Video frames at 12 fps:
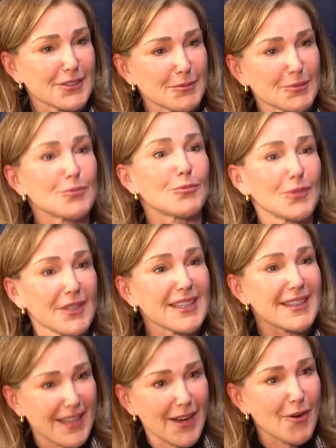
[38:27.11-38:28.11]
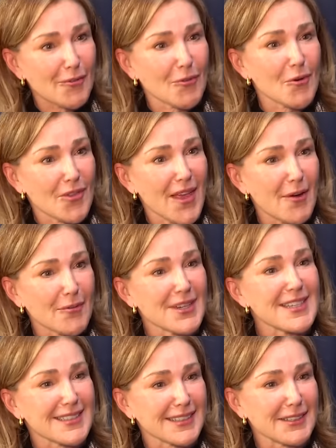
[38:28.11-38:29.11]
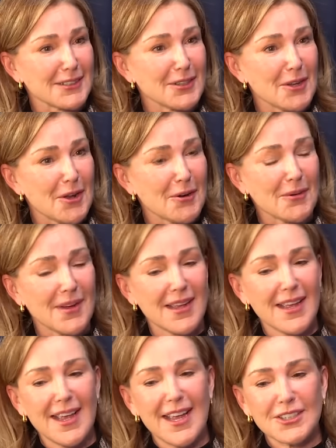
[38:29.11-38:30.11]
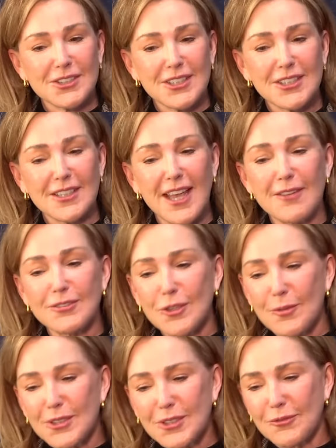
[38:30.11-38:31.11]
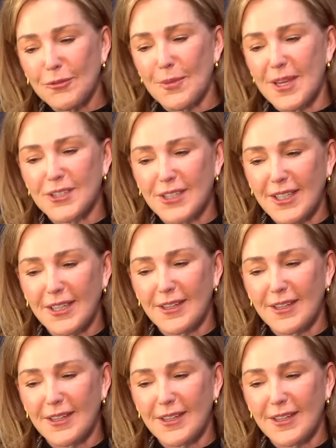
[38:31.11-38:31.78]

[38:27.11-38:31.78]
She was really there for that reason, you know, and she gave so much information.